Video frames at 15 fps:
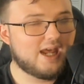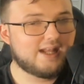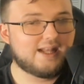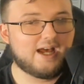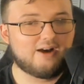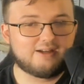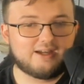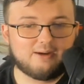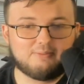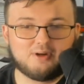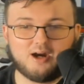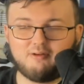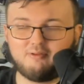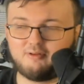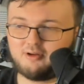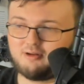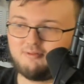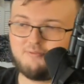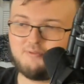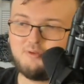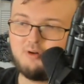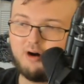Now, again, we are going to
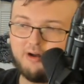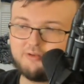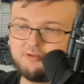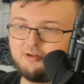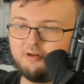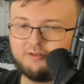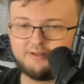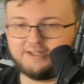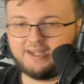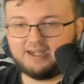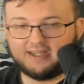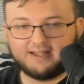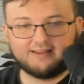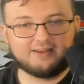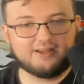review all the golden tickets.